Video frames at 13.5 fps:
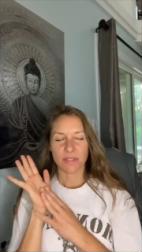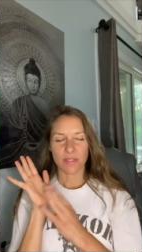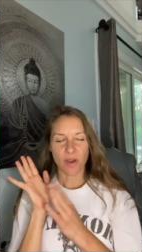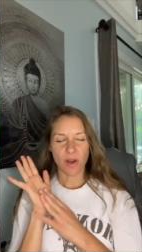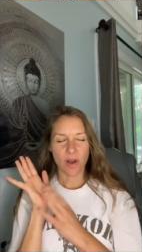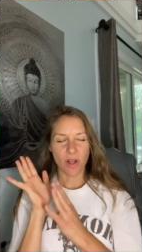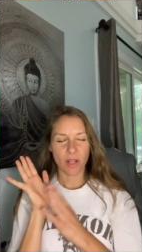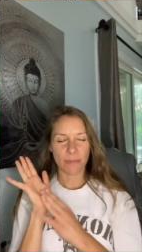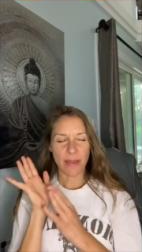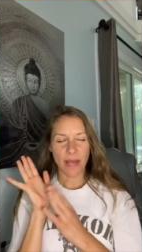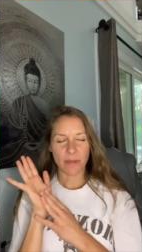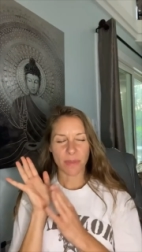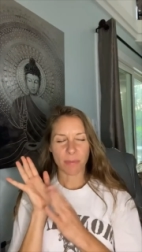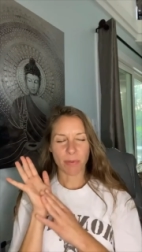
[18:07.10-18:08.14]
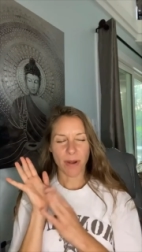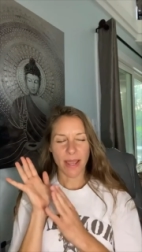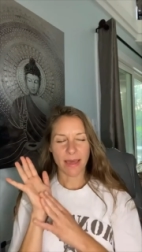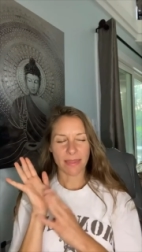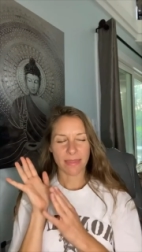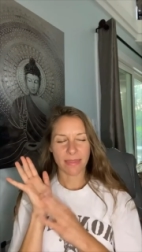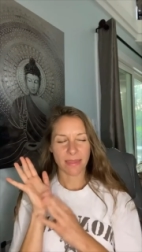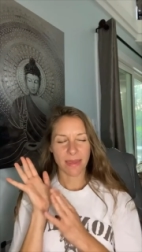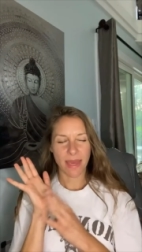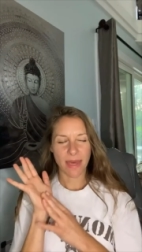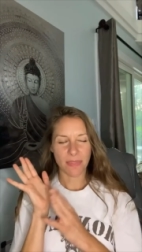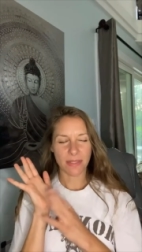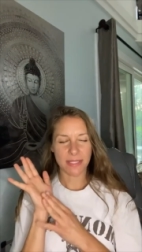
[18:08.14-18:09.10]
It's all about the breath
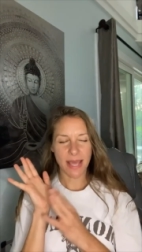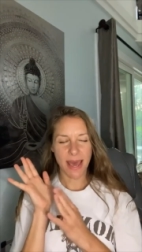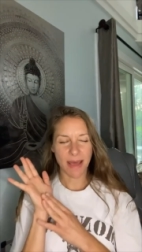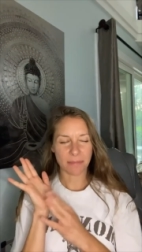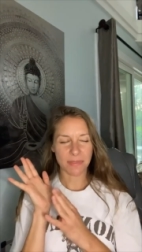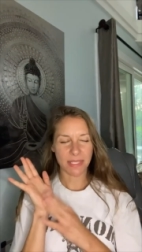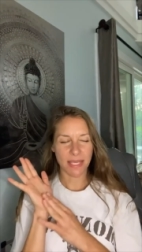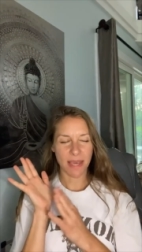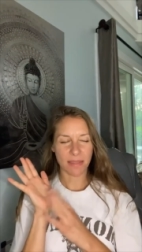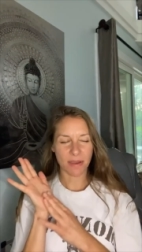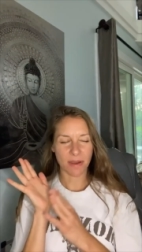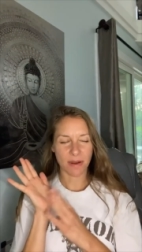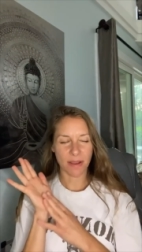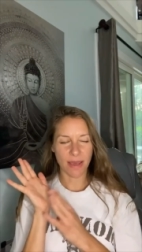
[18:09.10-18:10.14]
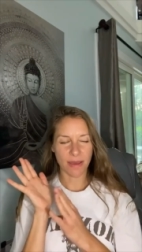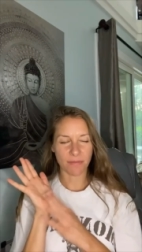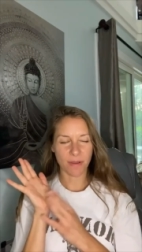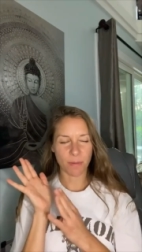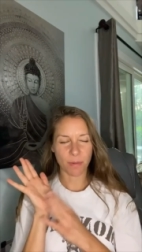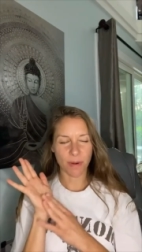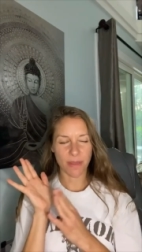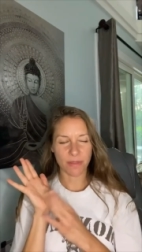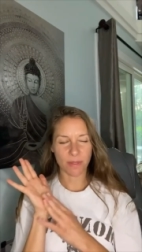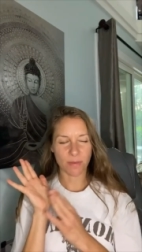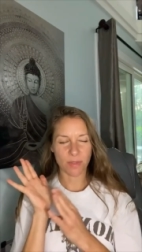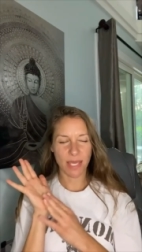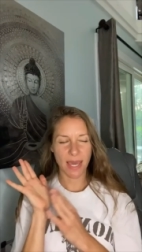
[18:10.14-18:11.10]
and the tap together. Every
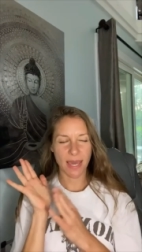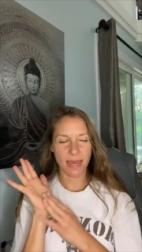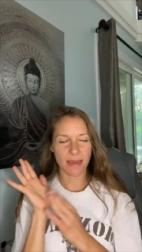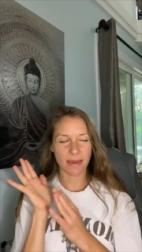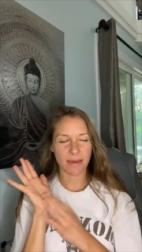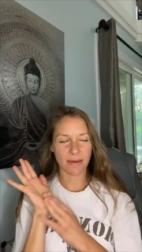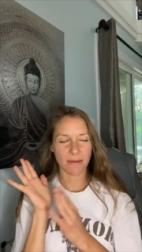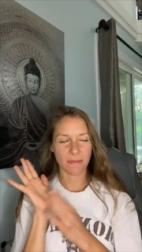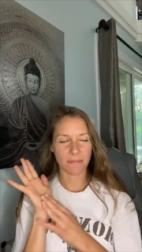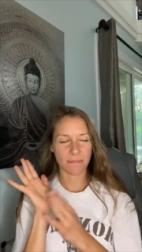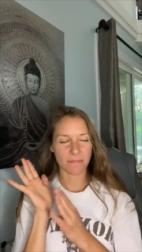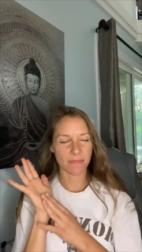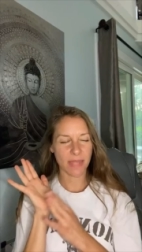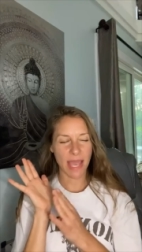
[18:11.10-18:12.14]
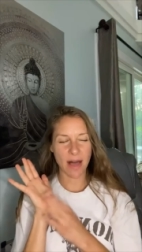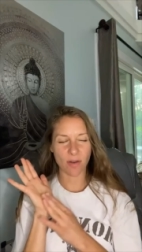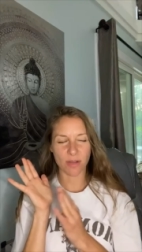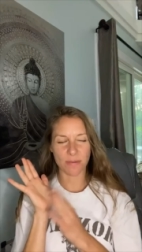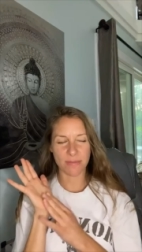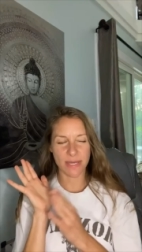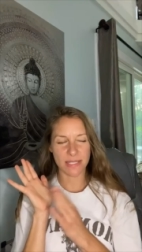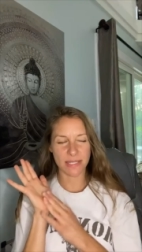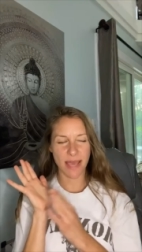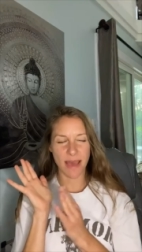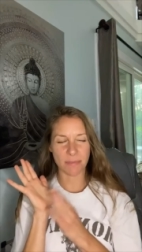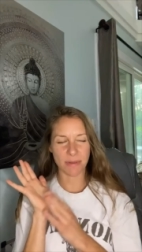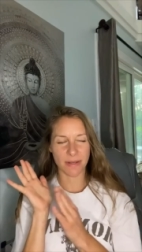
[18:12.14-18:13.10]
breath you take, alchemy is
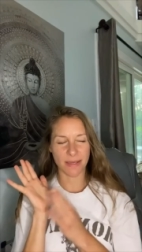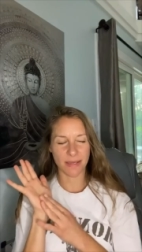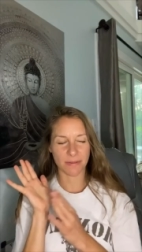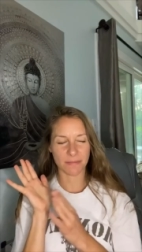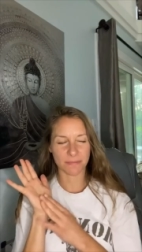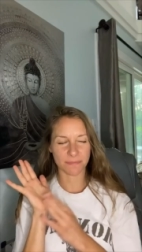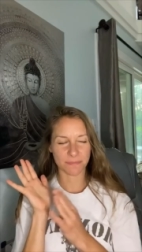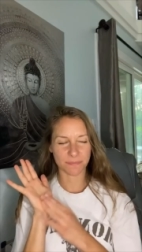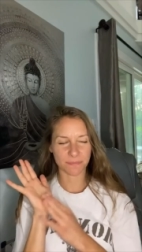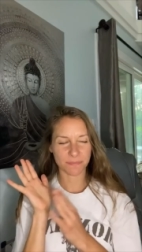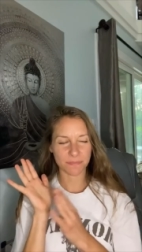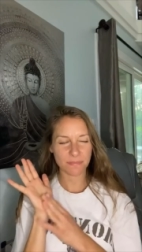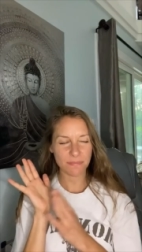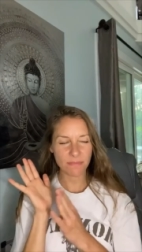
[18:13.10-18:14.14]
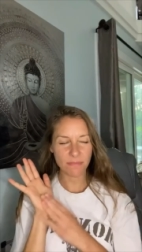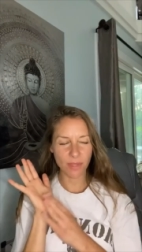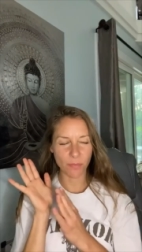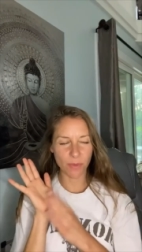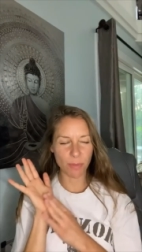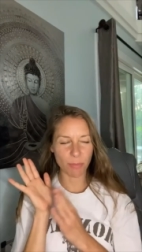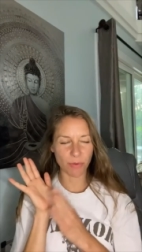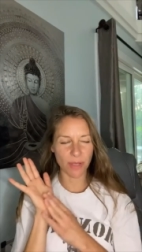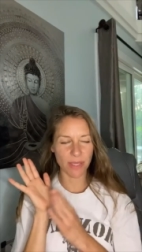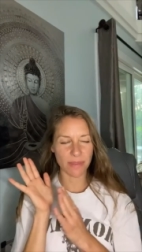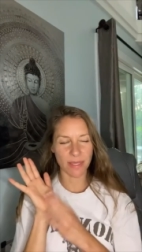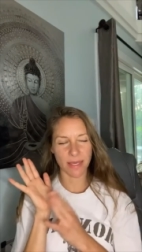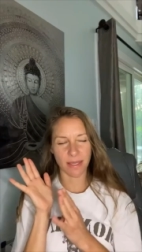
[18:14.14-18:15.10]
happening. We
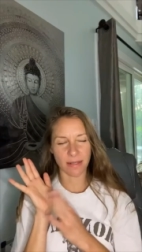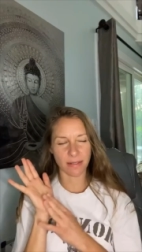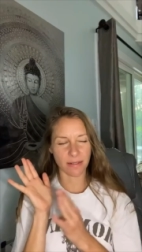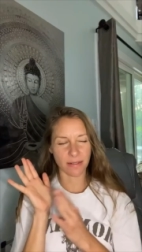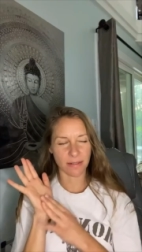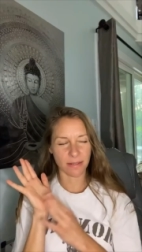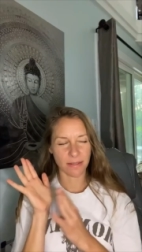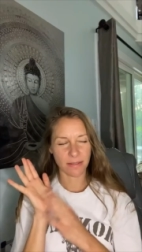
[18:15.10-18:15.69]
breathe in